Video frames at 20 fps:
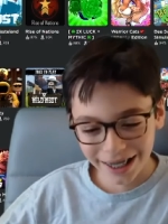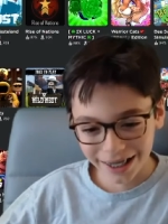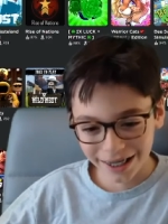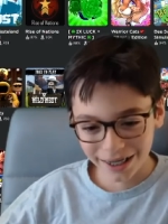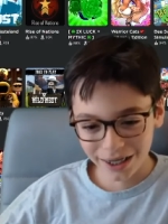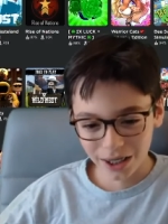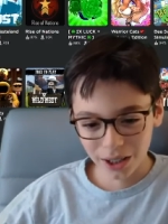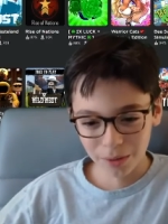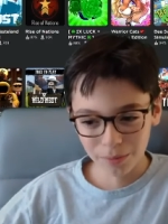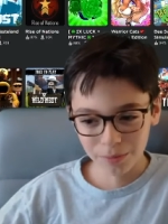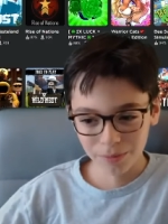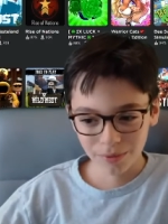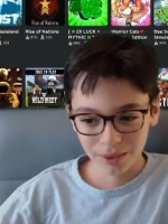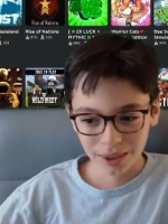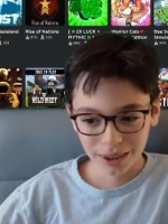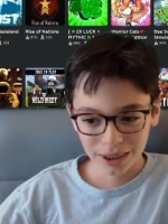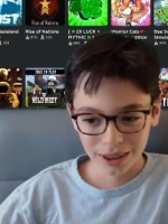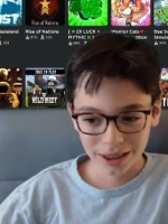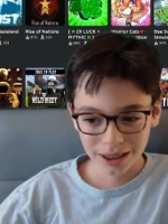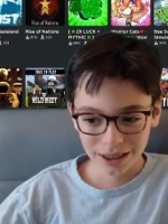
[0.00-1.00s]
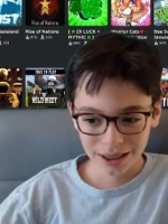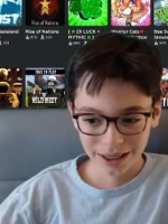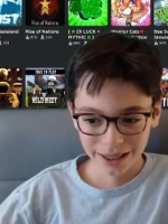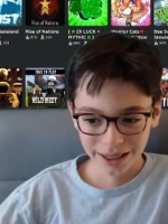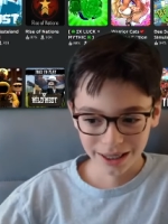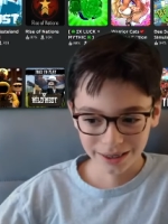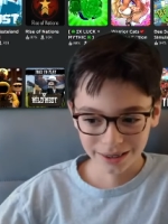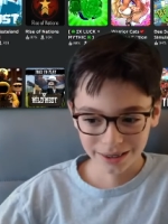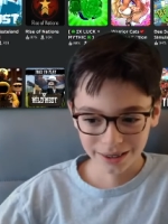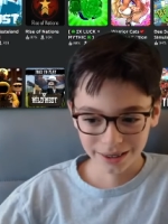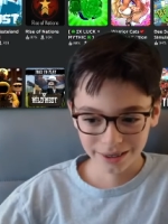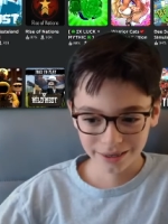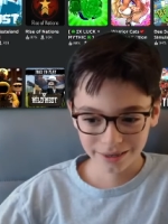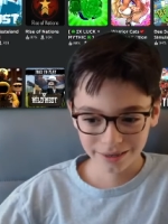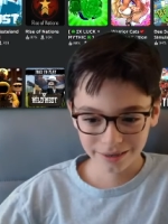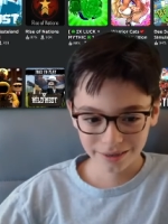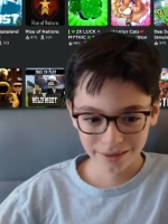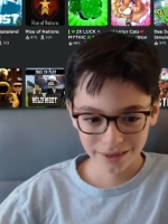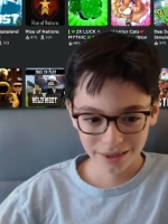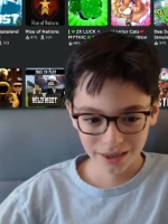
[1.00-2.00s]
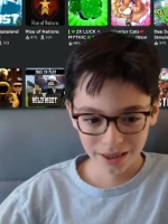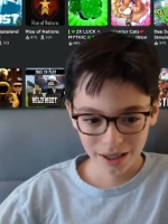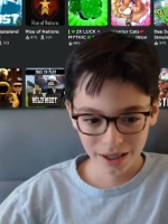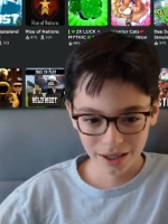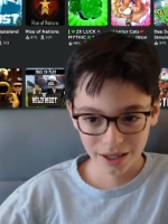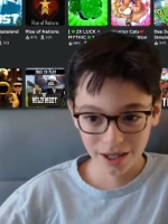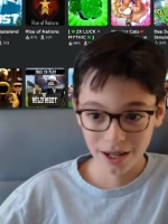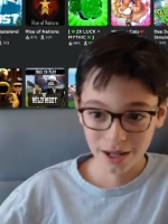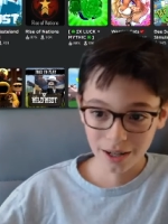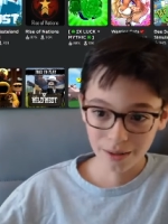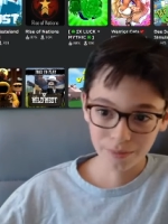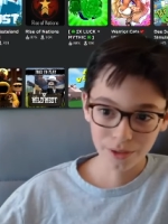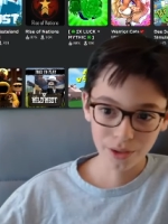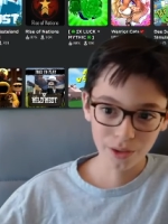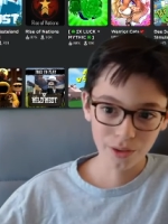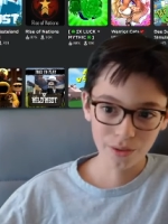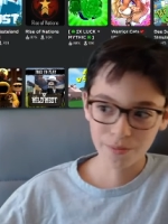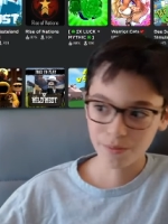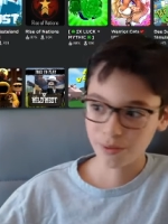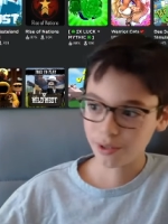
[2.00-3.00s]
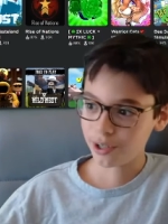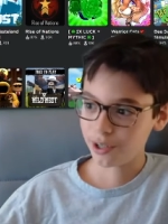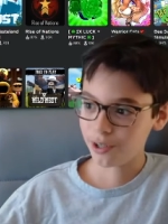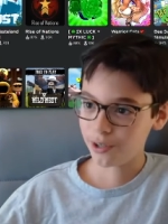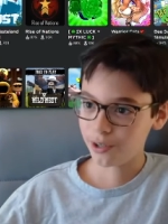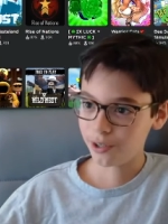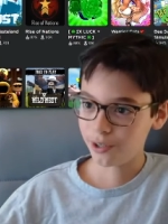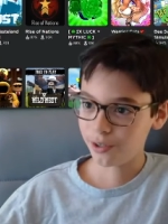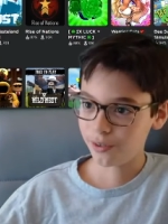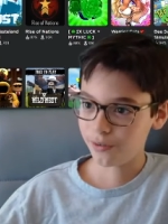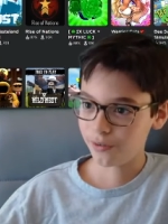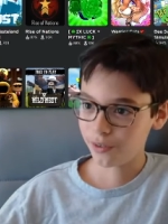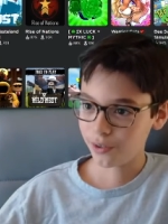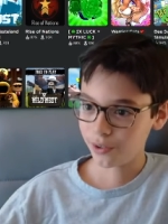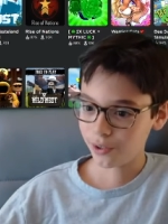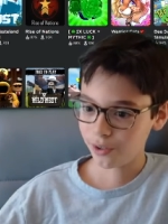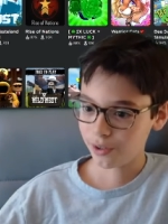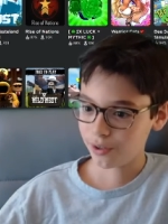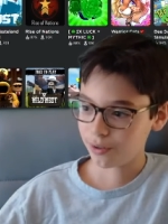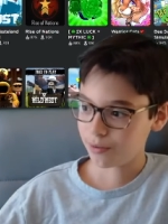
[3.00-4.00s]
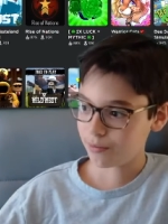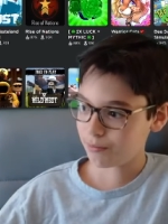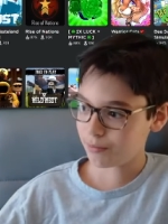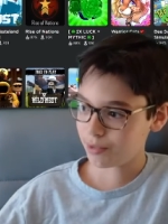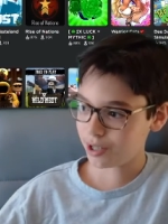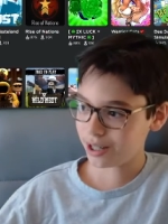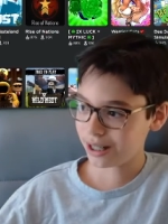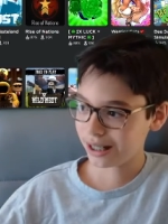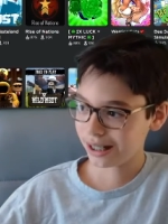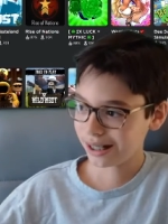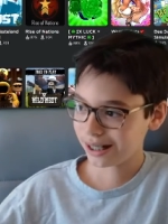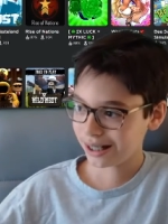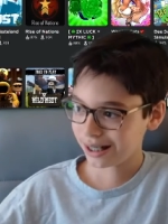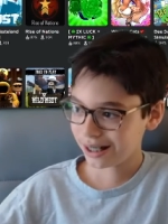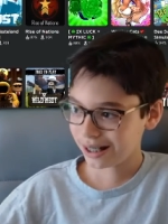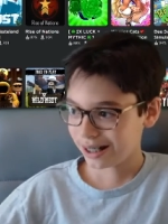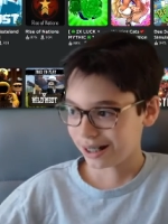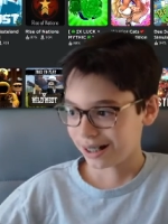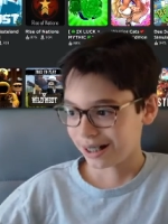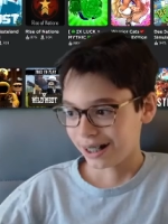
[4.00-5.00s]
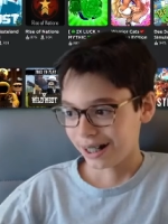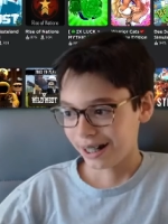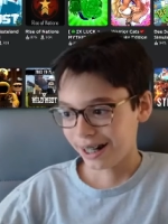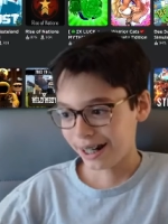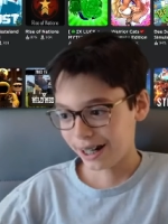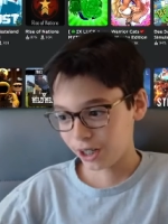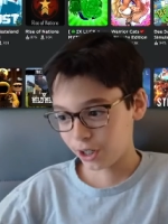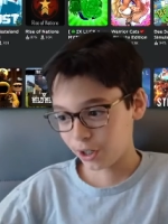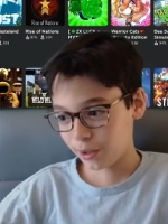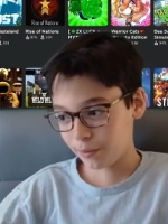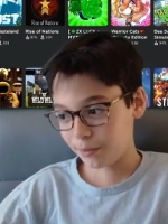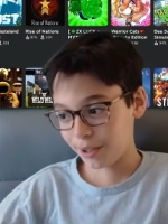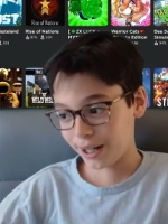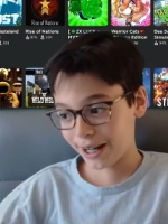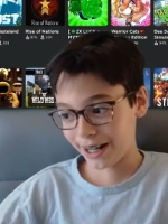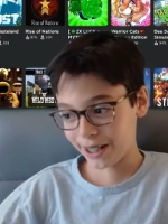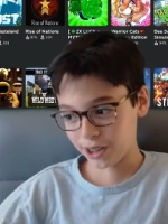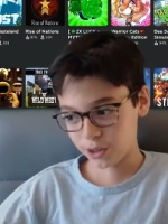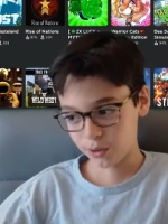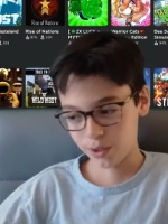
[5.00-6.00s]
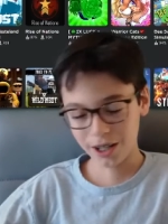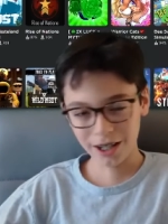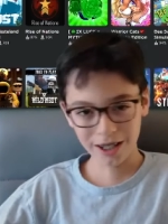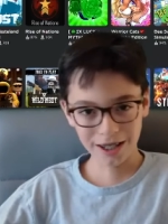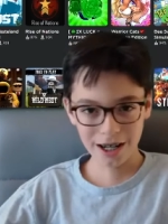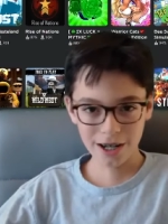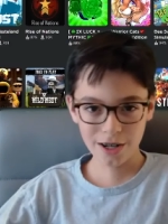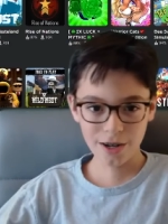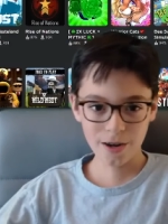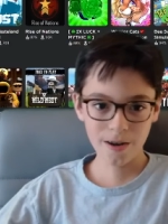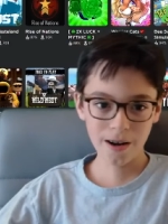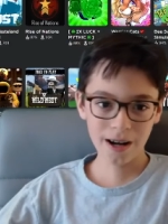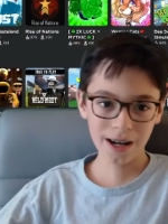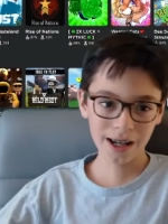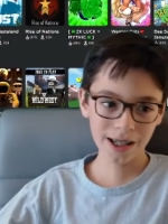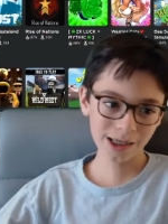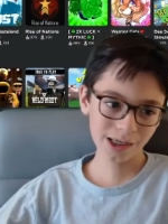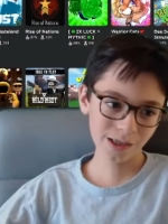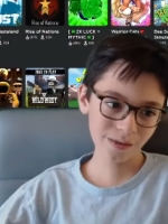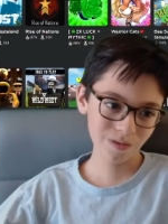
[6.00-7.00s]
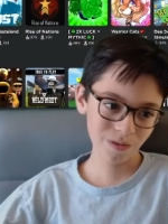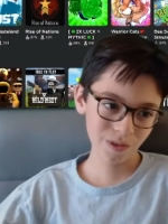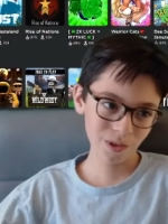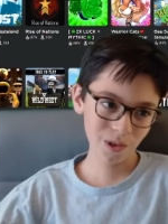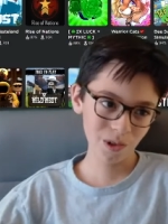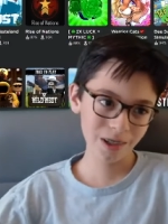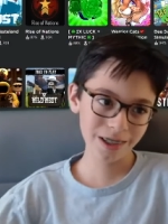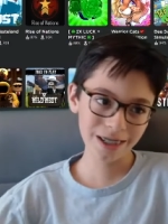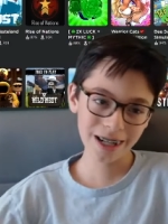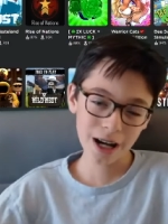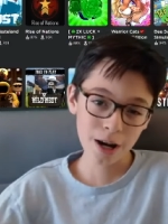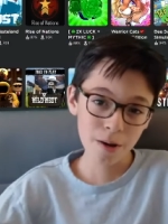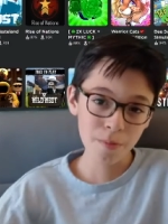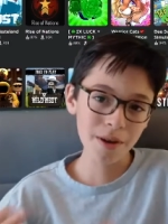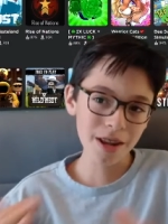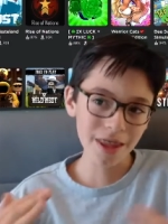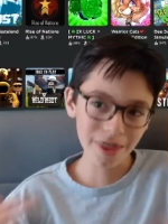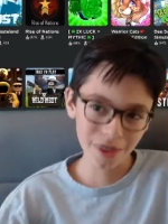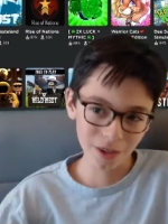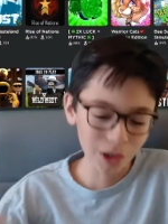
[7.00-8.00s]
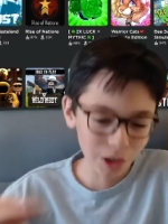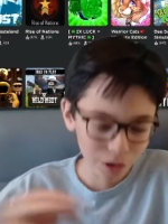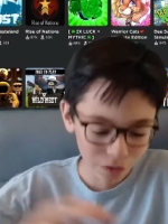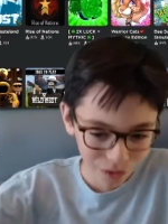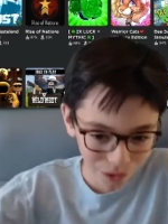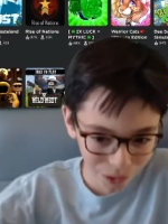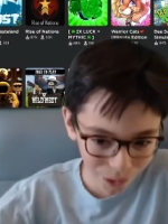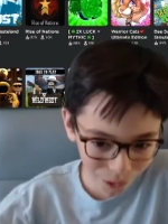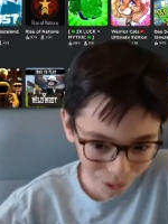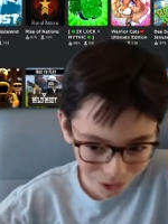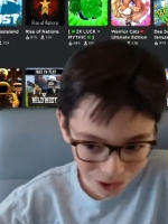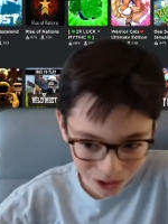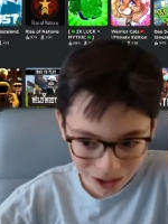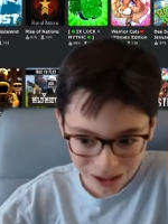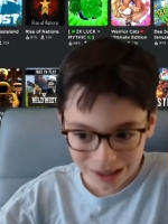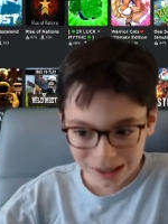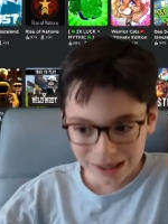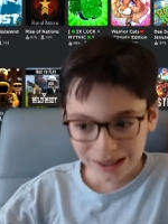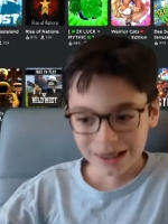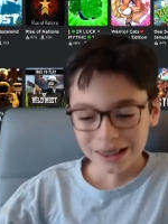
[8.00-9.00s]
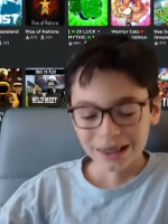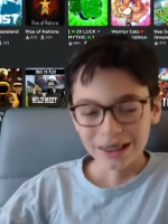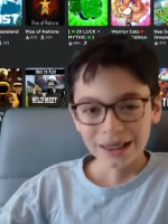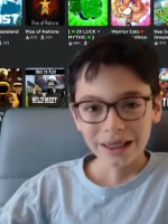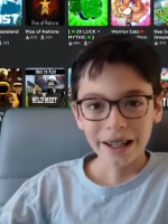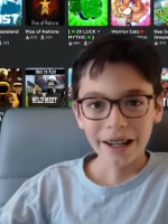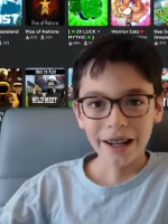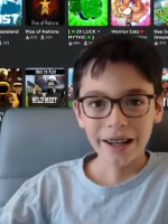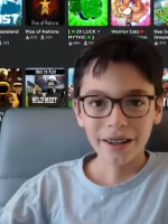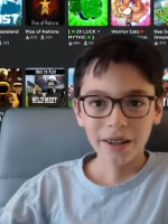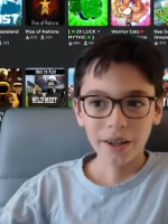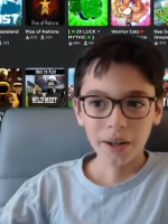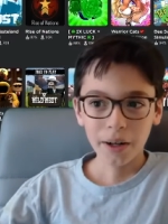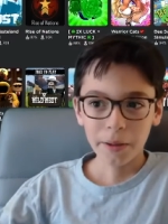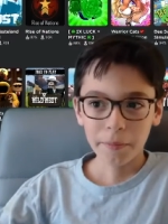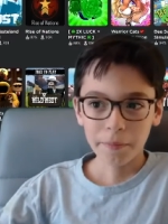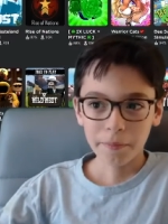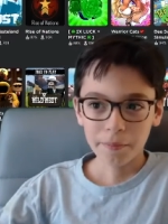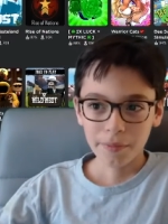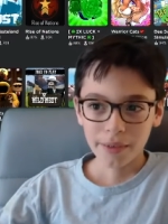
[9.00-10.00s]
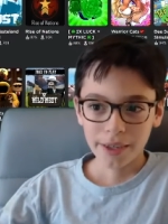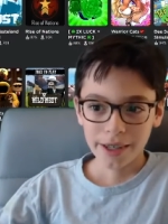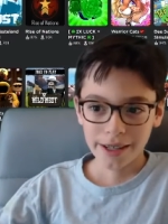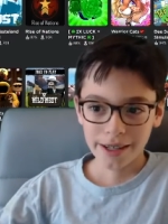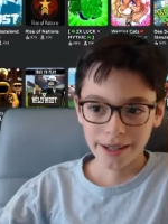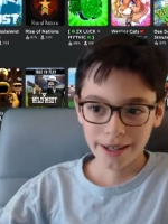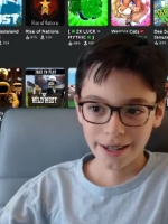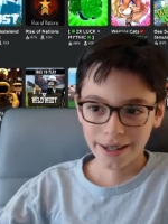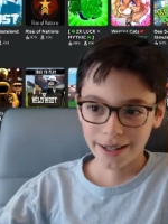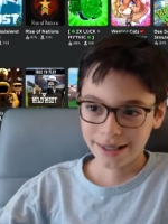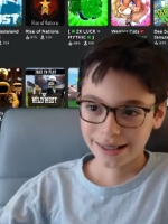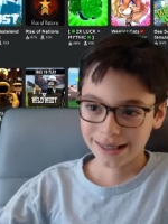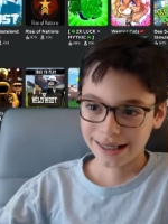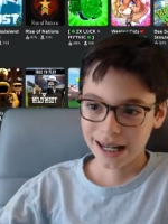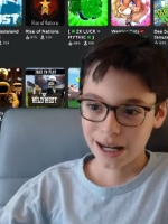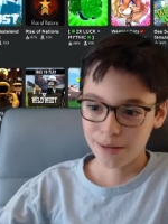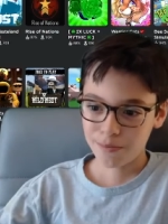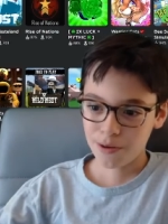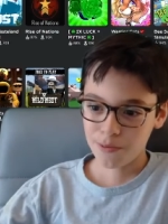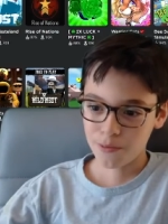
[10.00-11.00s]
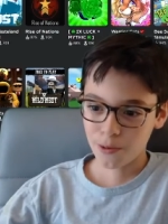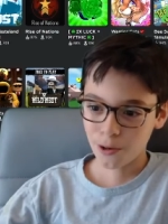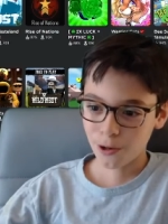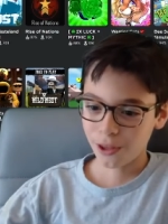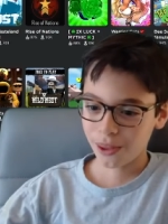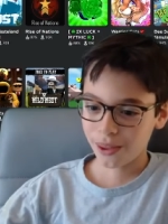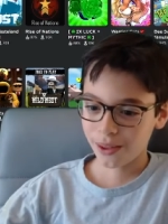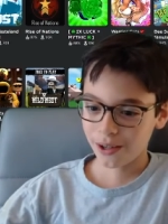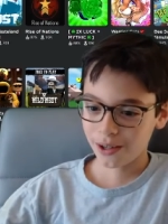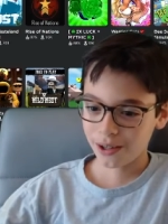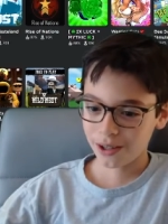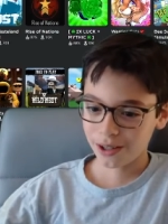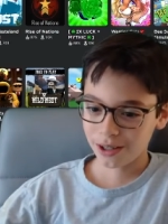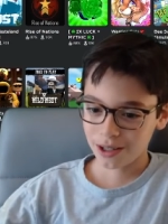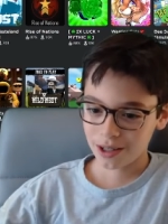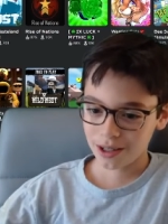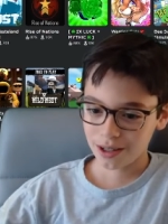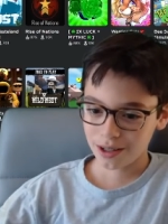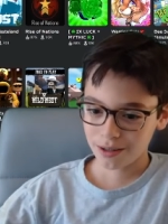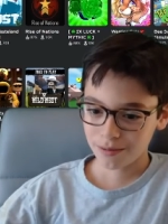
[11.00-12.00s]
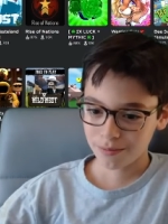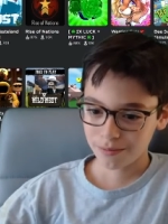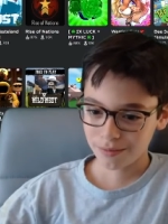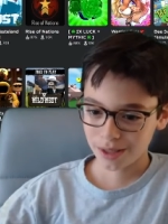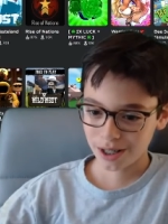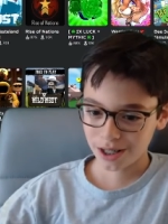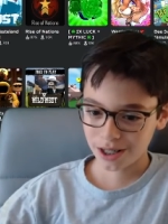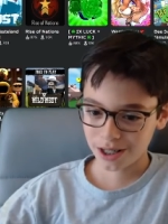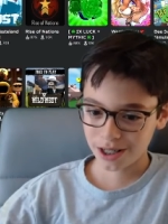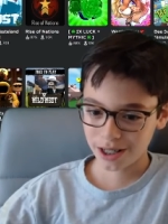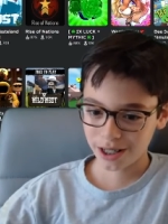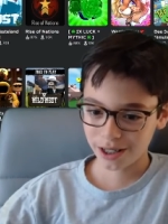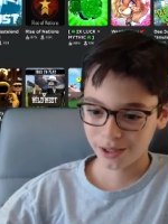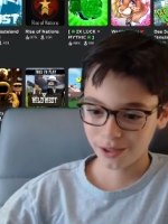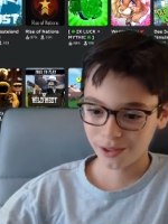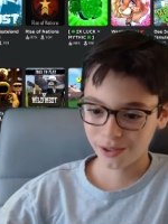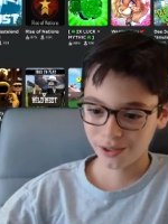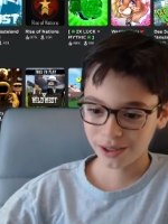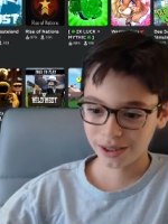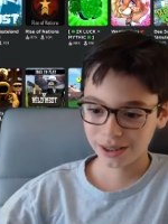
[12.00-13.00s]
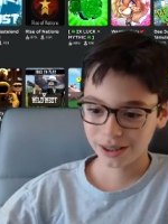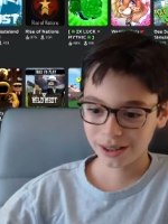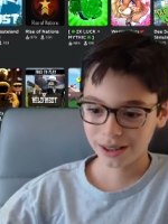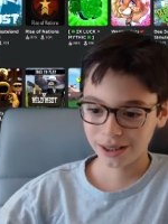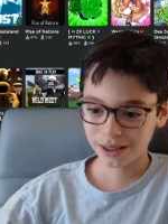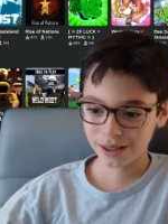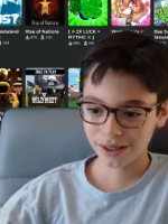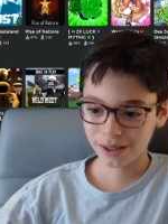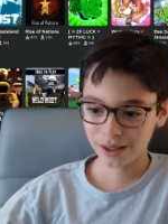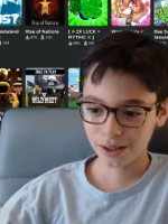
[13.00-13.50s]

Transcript: and um yeah, like I think I'm doing pretty good for me. And um yeah, I just want to thank you guys for getting me this far. And um yeah, happy birthday my channel. And